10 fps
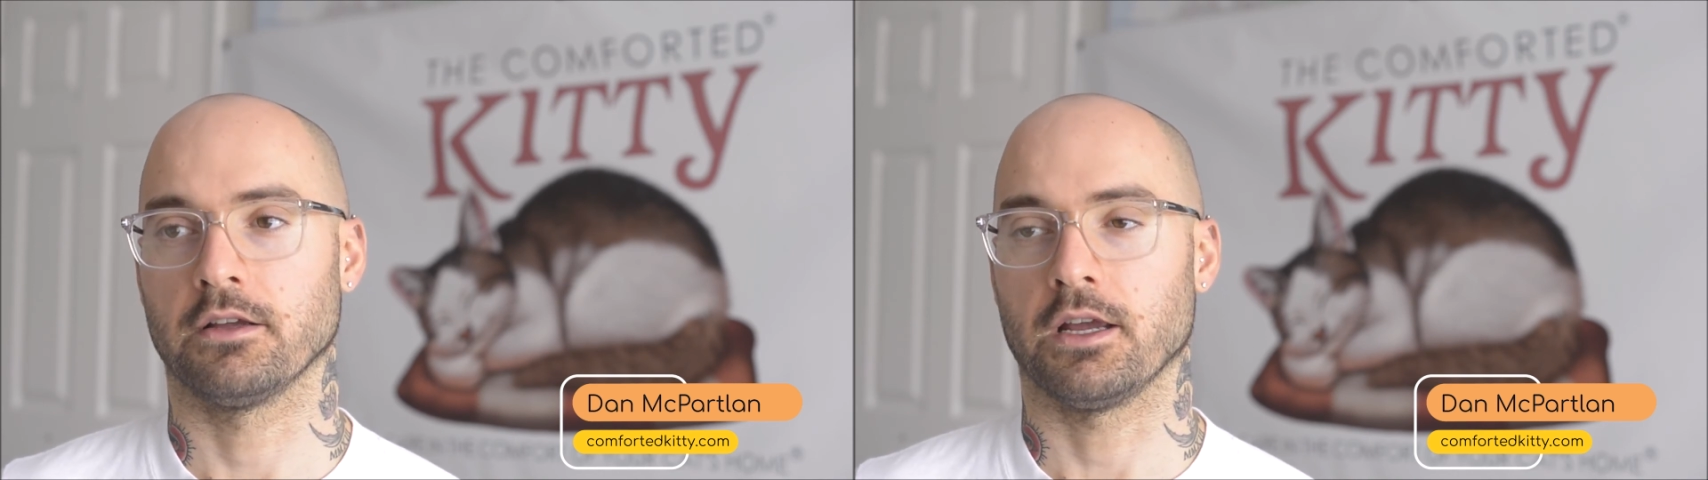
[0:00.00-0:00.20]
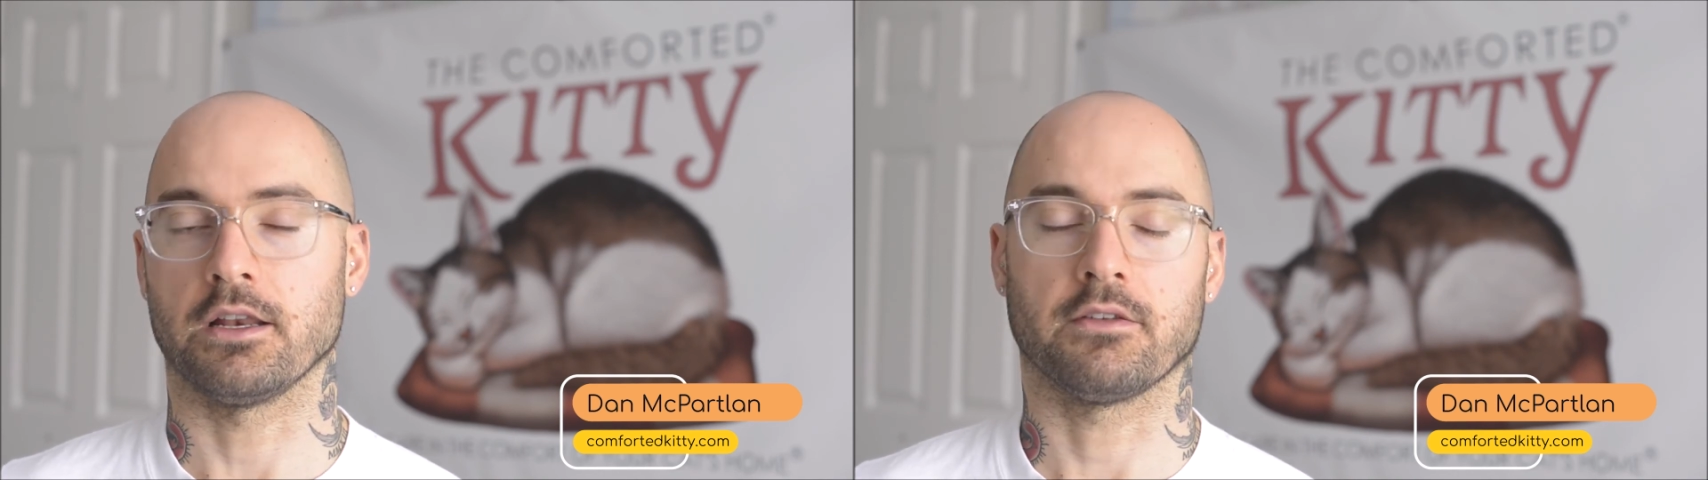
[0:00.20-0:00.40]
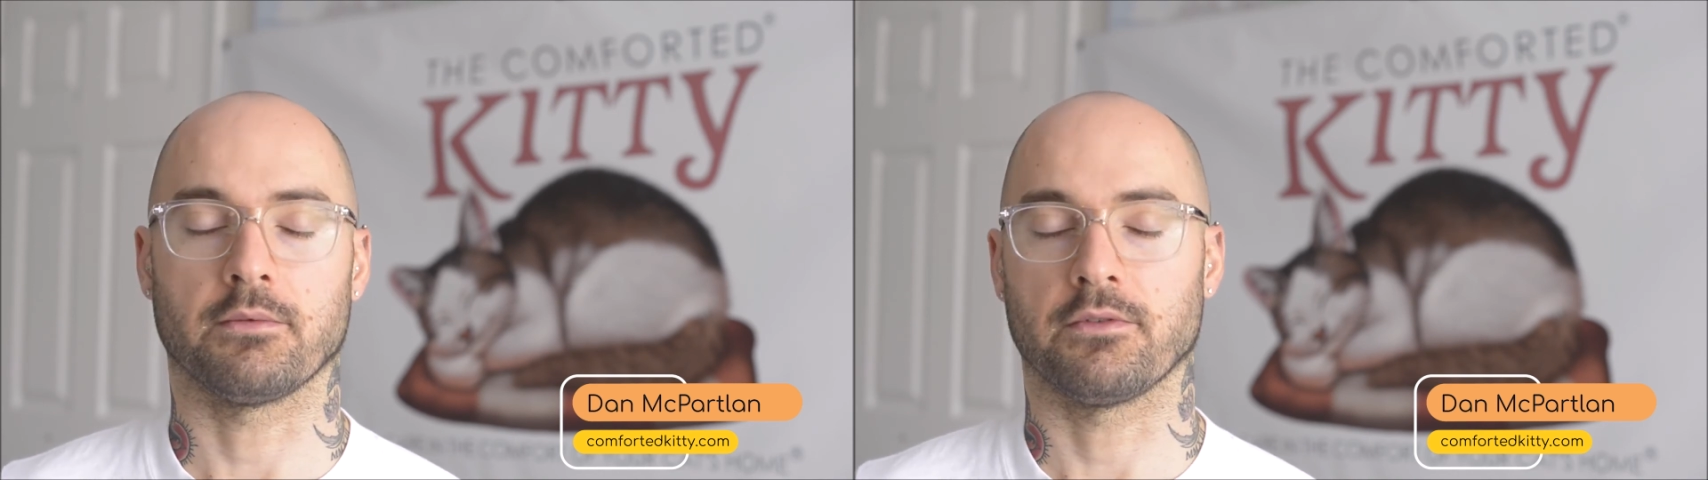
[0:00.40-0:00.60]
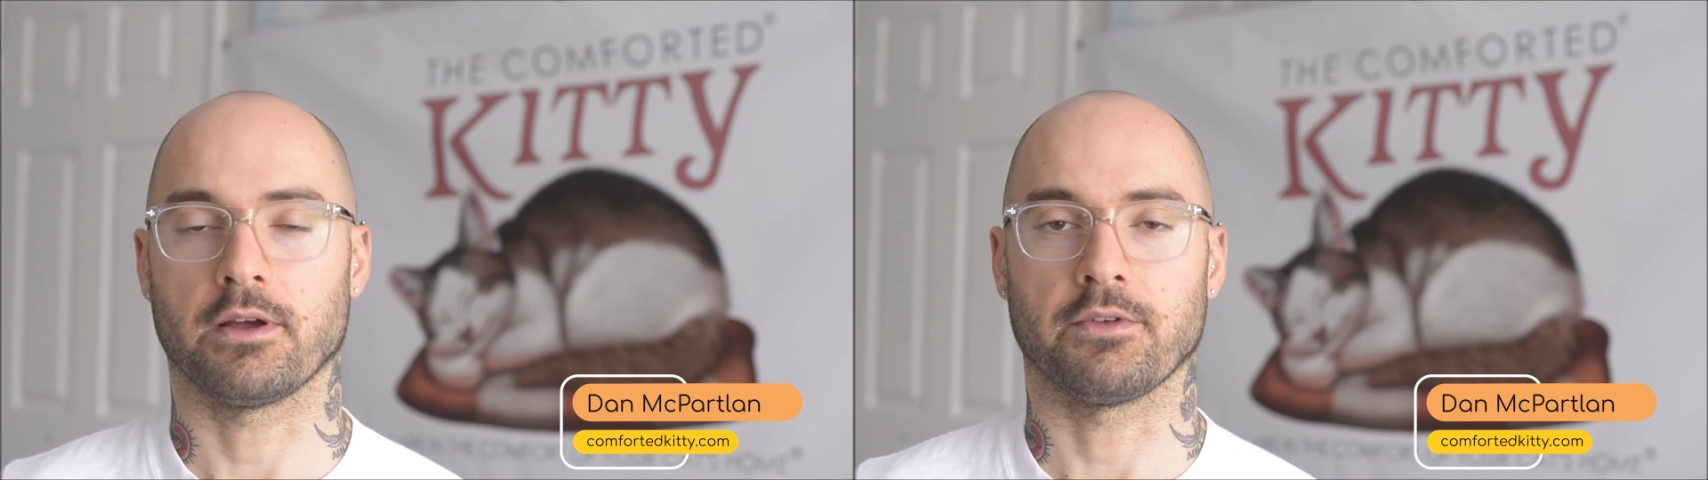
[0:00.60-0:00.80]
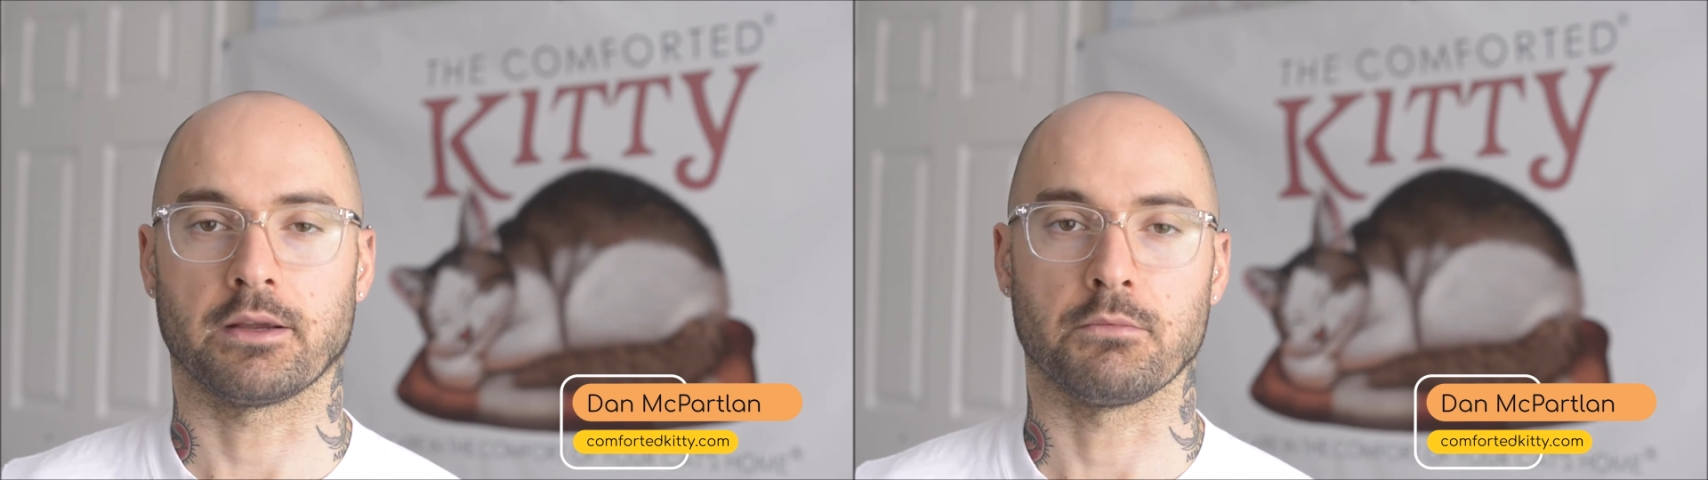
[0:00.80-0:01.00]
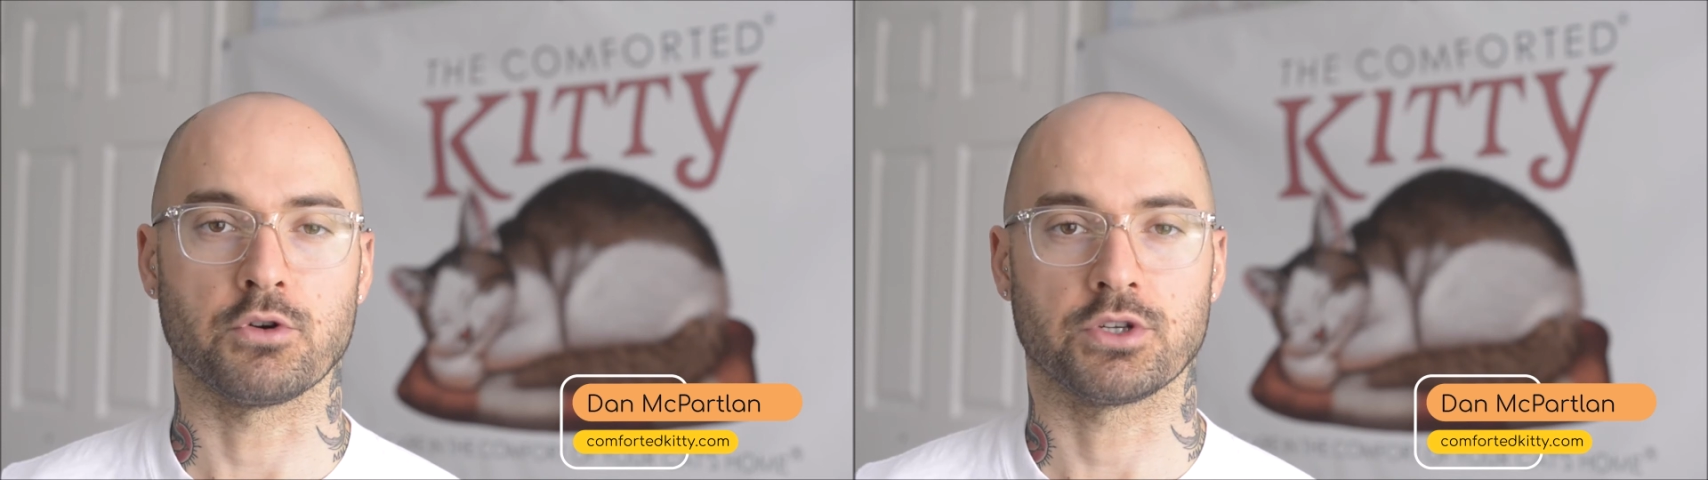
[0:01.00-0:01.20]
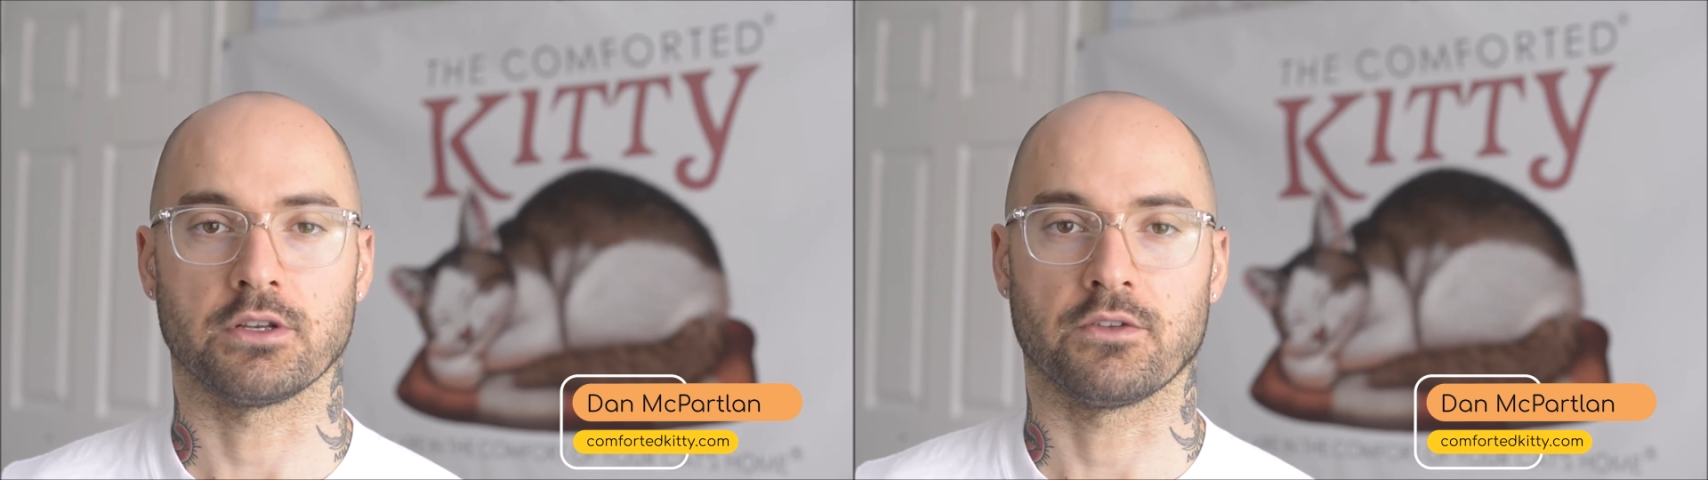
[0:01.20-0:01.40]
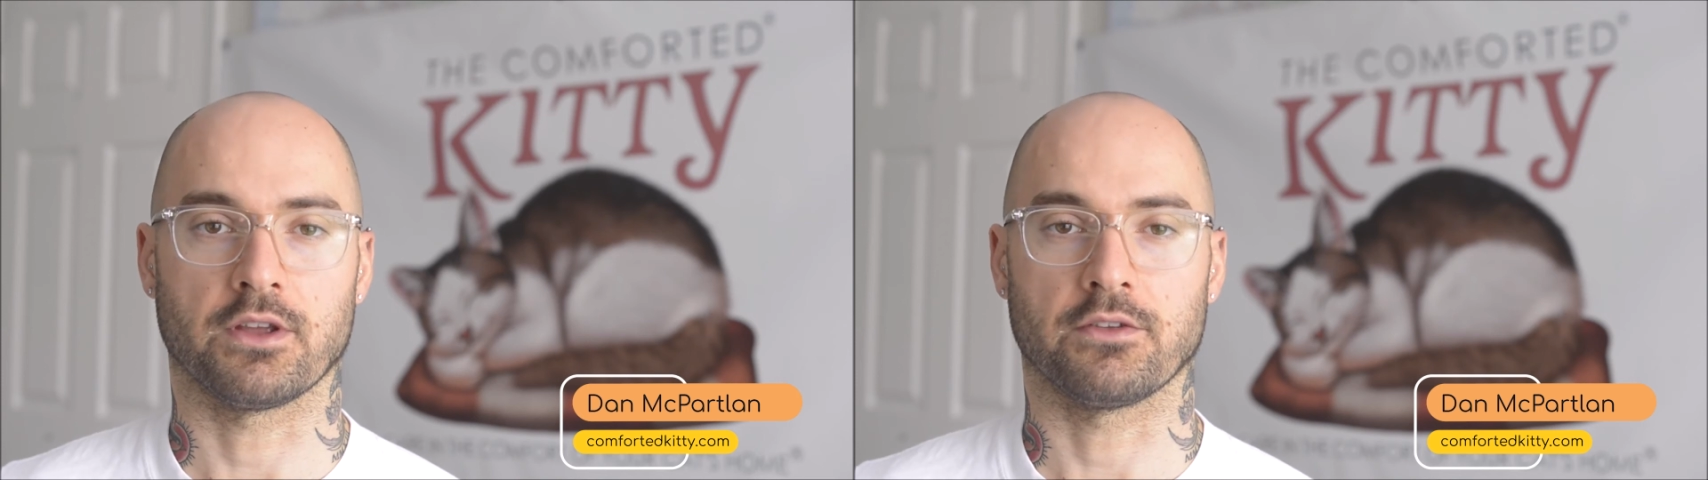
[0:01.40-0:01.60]
and some of them have like
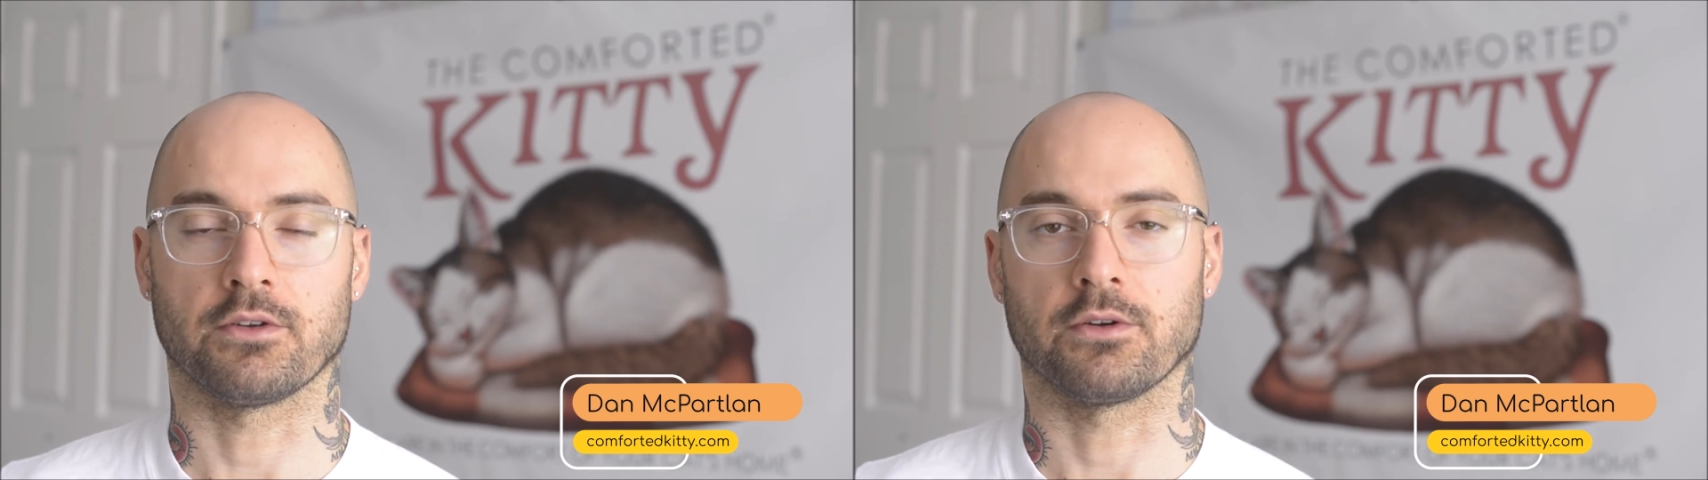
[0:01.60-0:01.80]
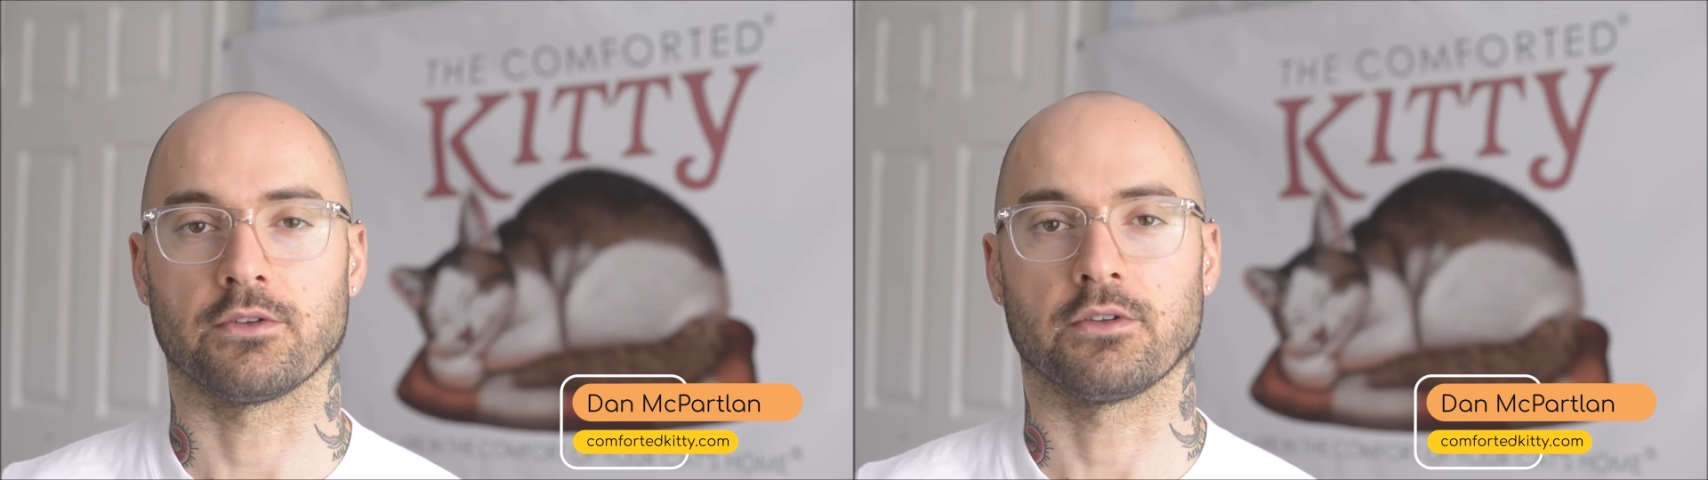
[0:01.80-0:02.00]
motion sensors,